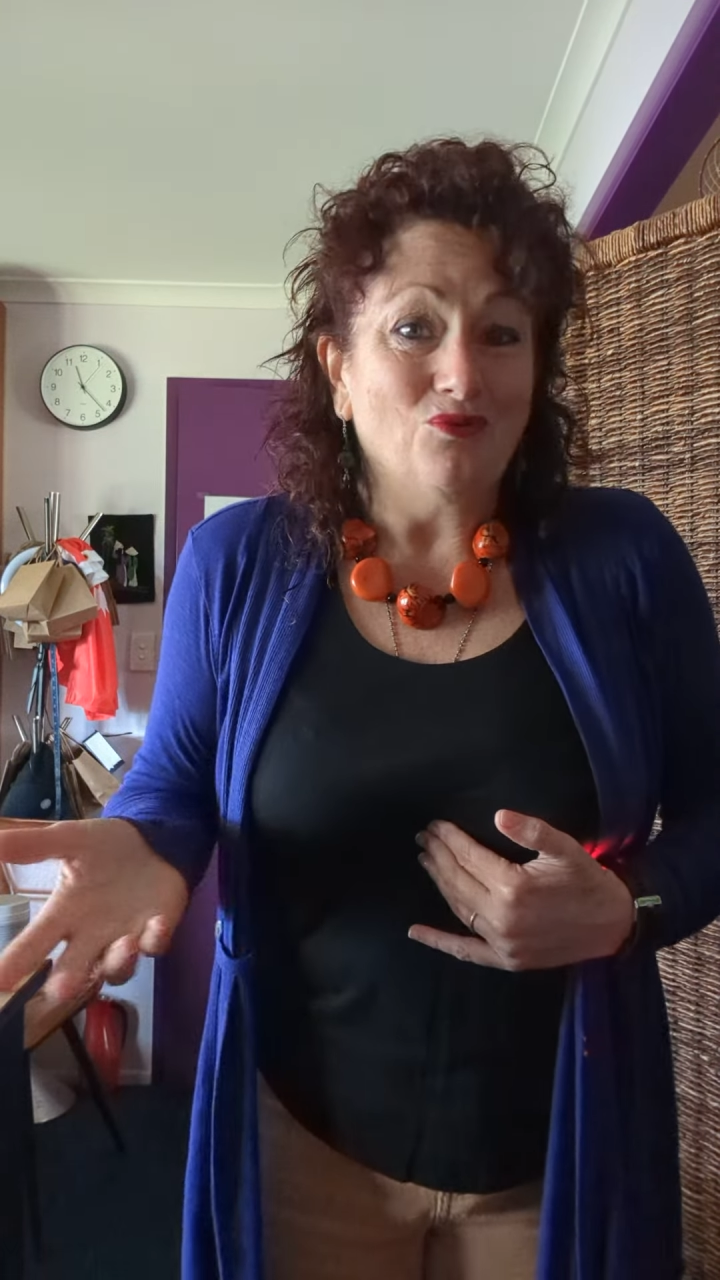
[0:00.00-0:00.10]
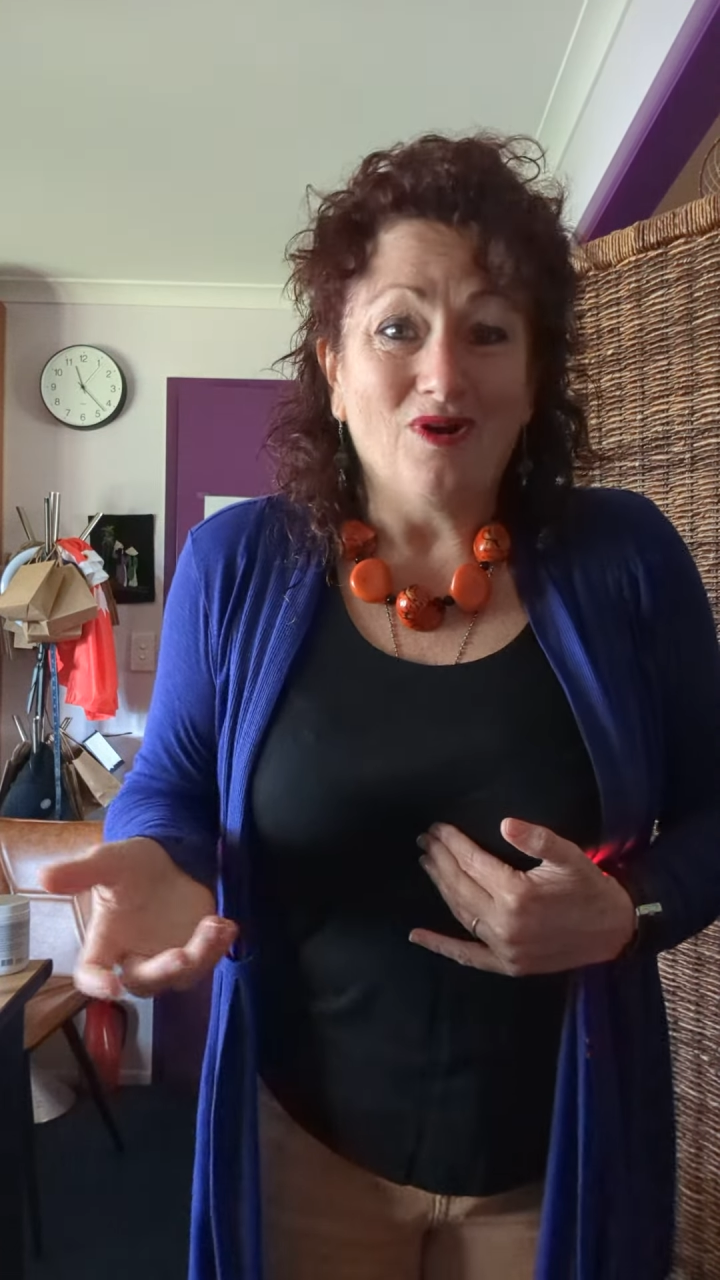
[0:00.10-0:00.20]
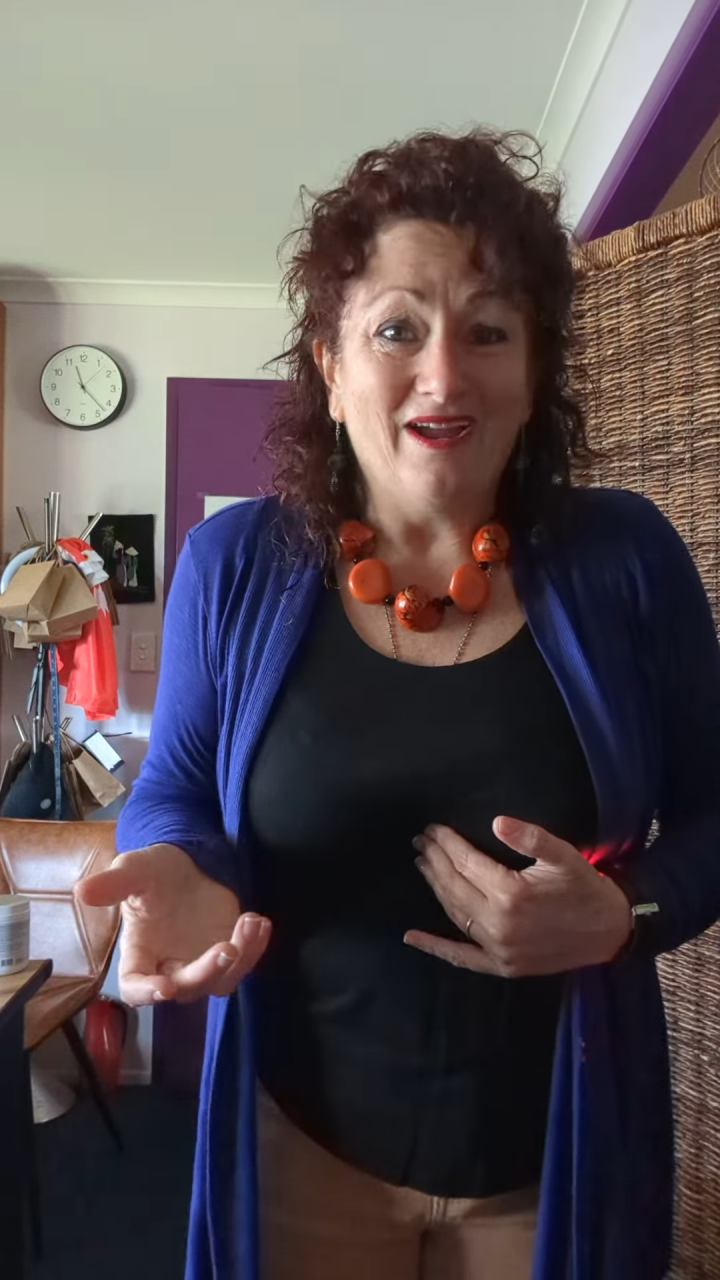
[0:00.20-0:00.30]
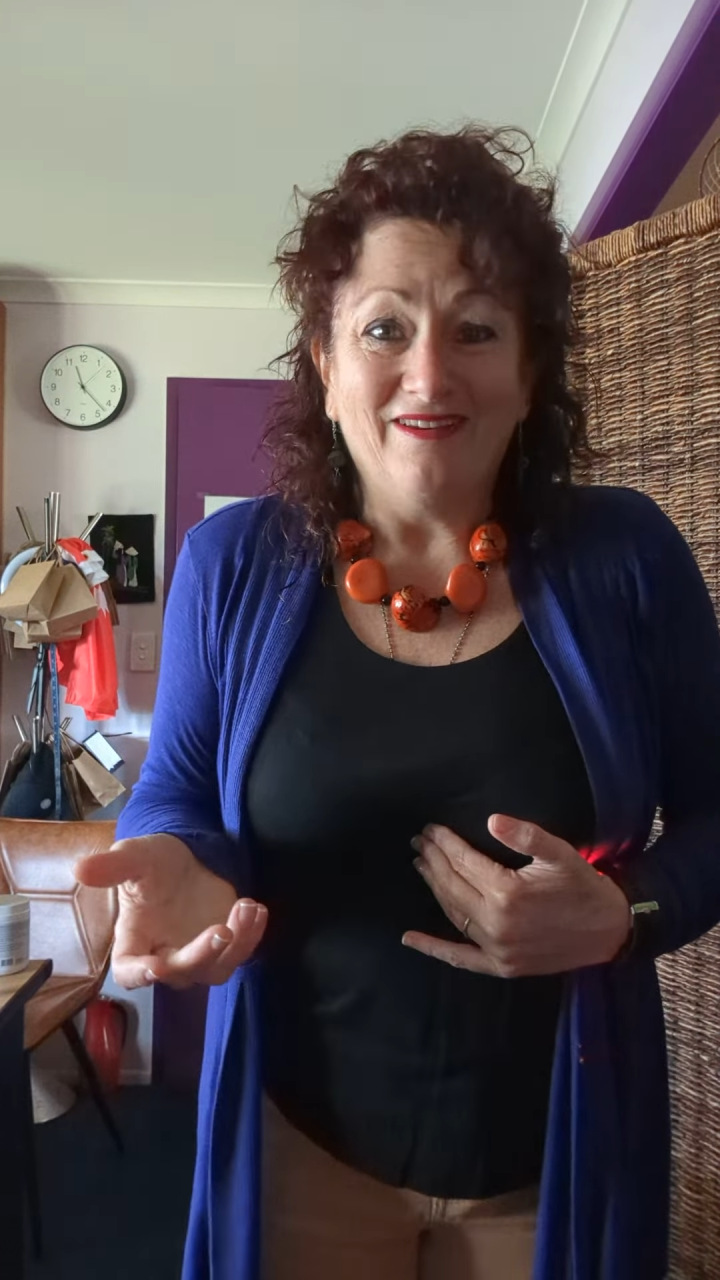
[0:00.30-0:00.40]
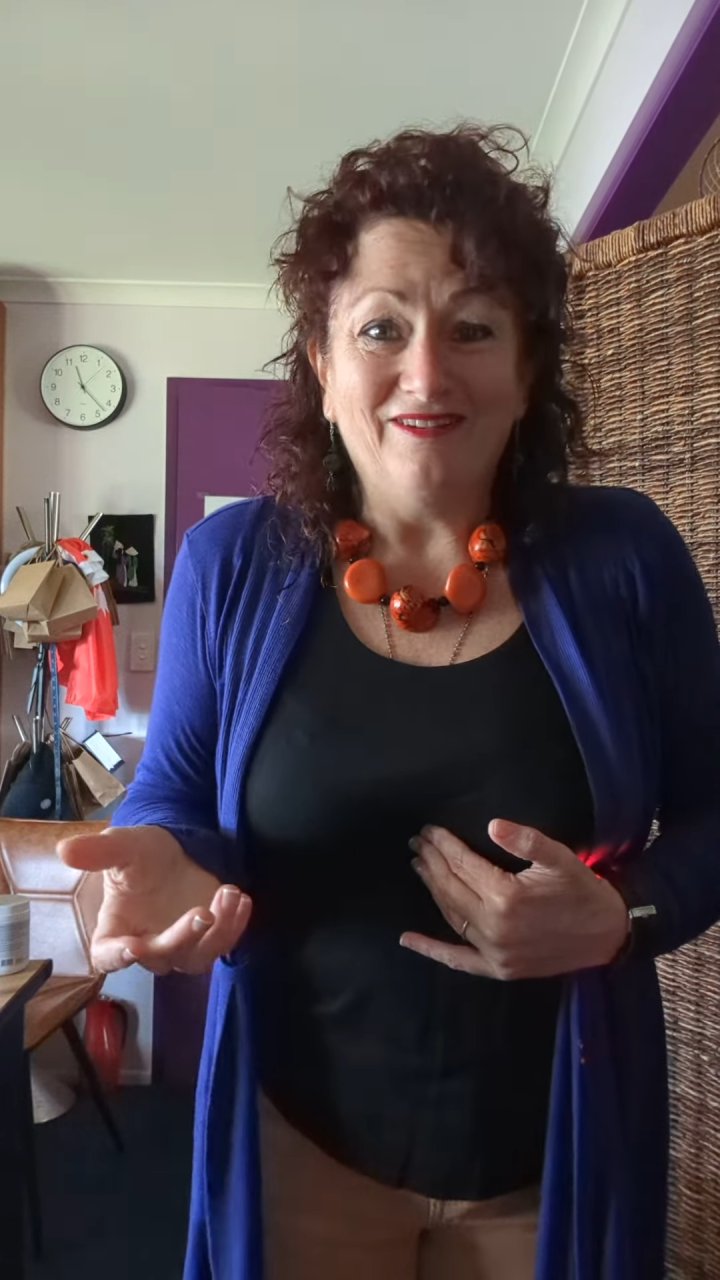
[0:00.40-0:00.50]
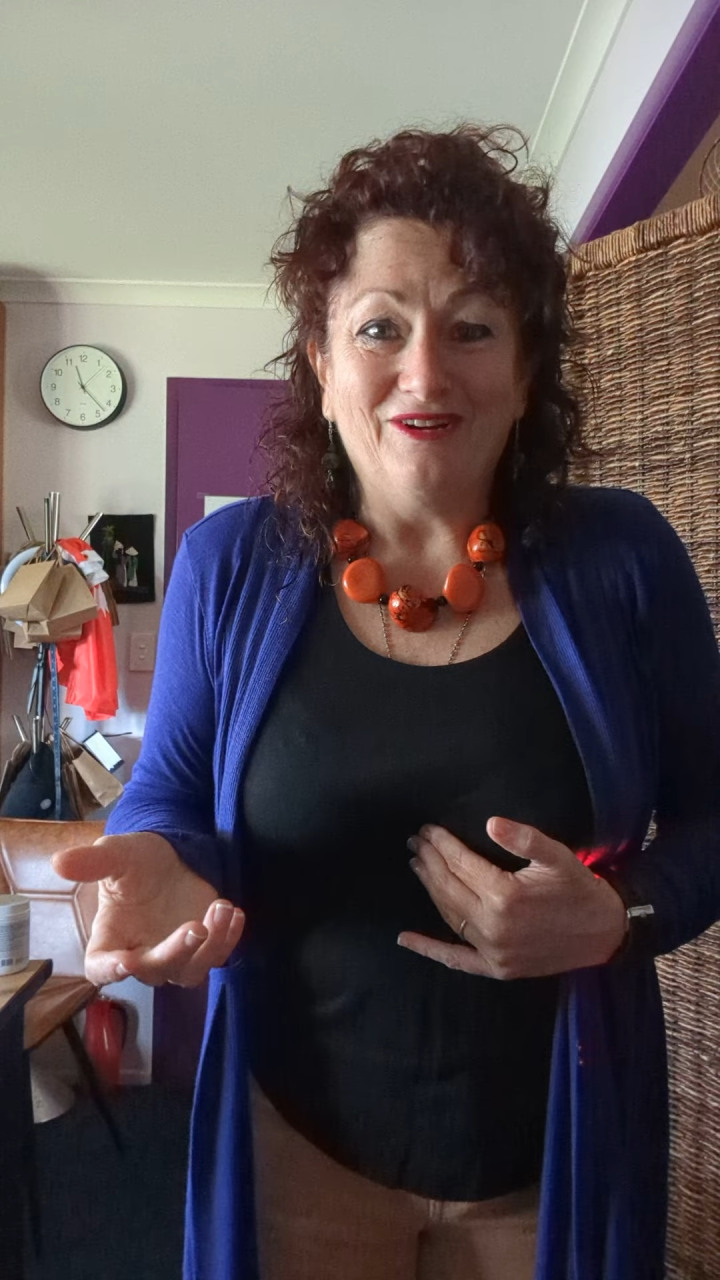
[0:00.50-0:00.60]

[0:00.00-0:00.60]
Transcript: great.